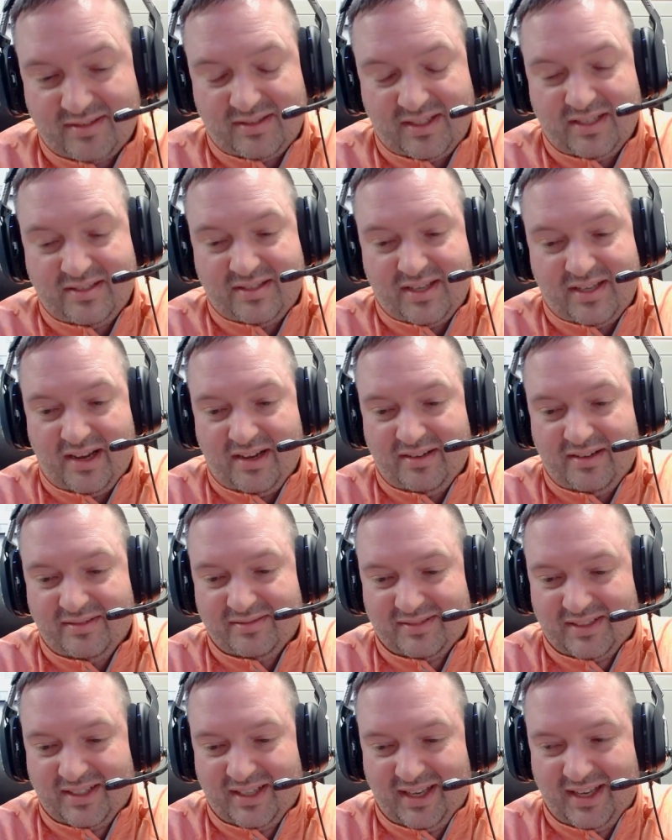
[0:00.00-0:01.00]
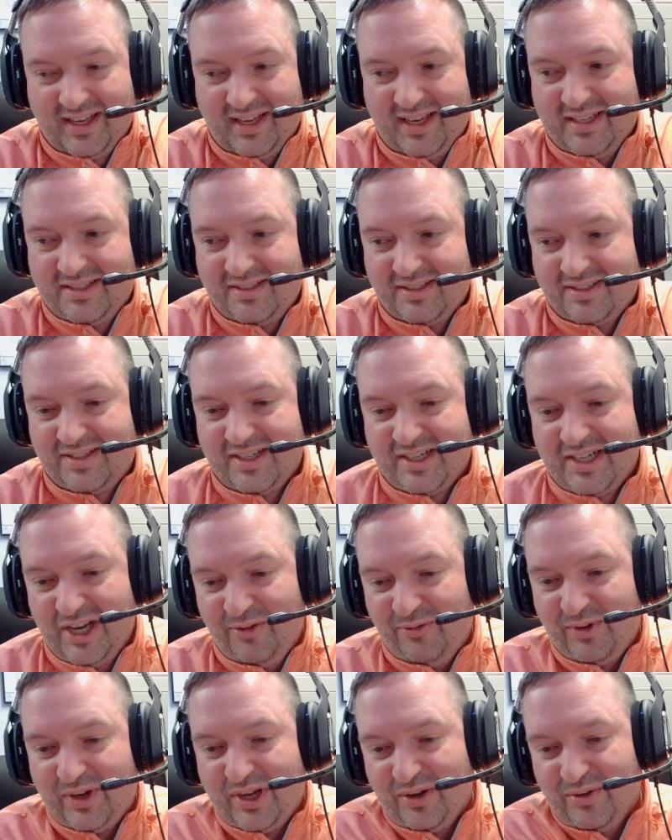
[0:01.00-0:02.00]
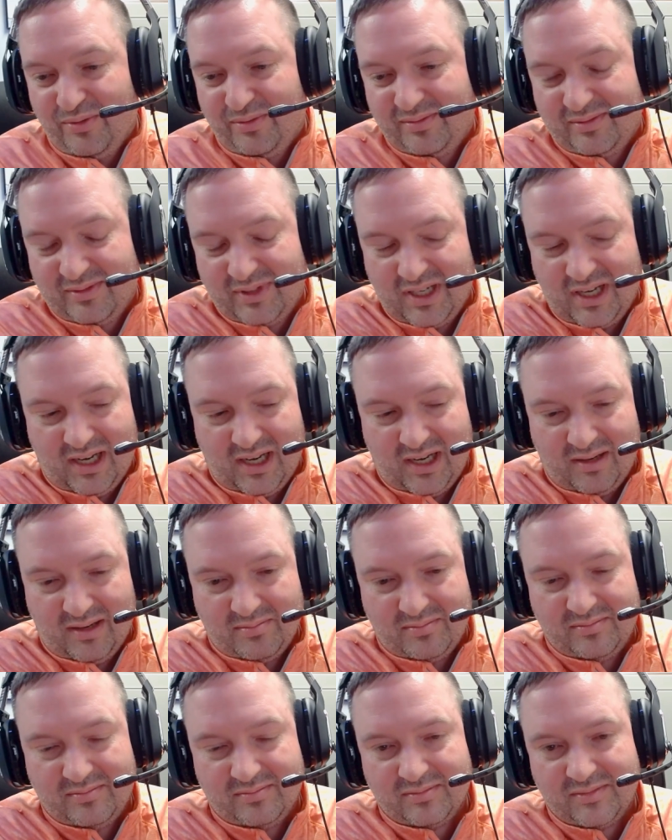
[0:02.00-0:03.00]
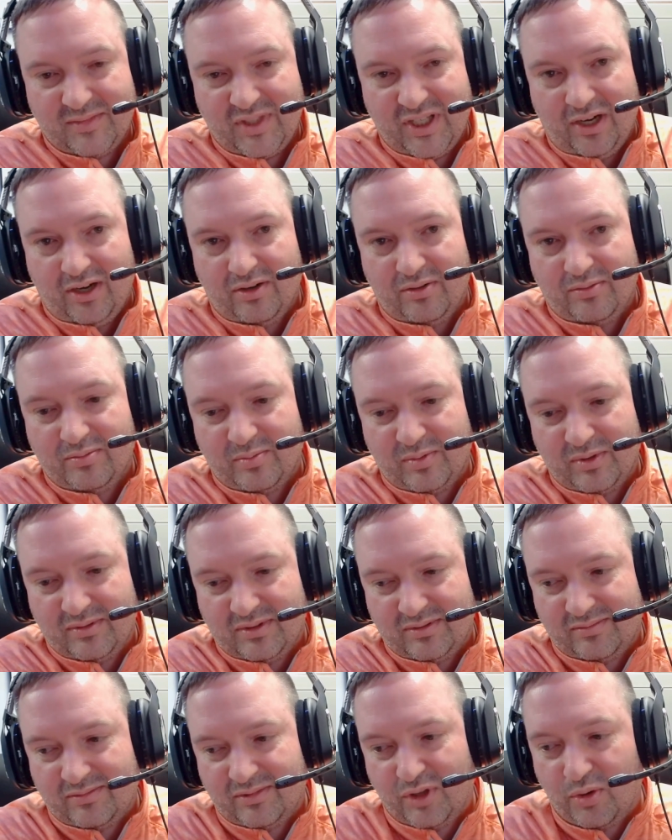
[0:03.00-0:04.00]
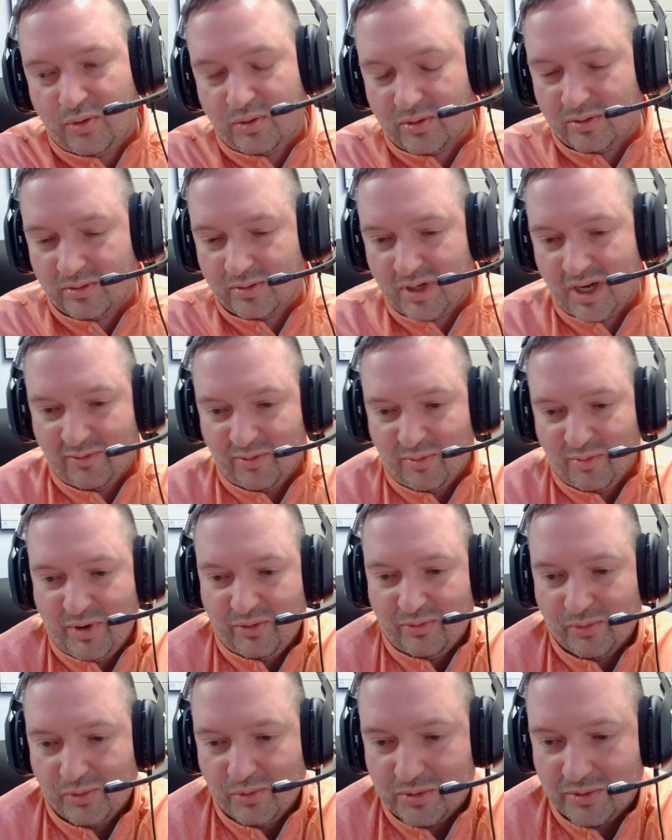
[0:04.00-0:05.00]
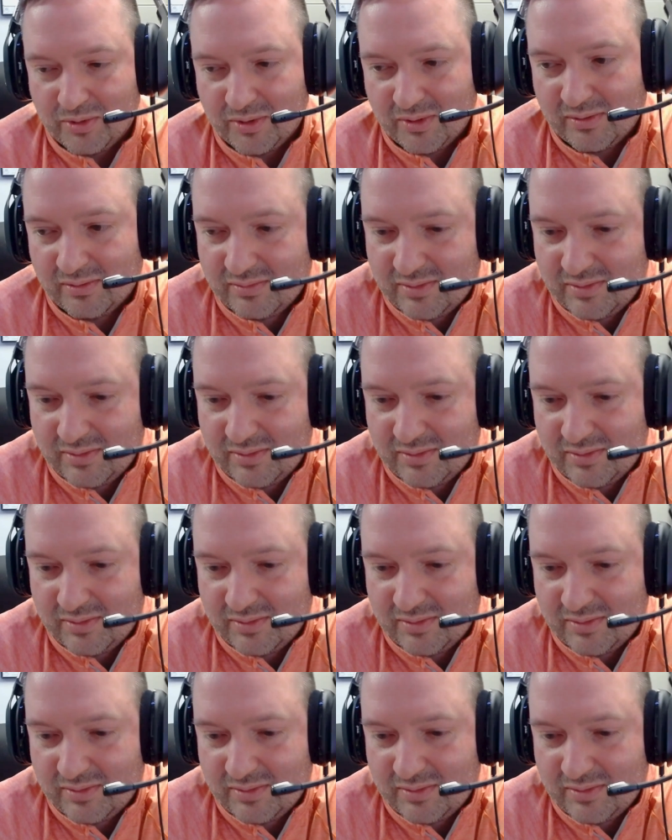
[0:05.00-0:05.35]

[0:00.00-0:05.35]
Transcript: it's, a it's a significant um, you know local government rule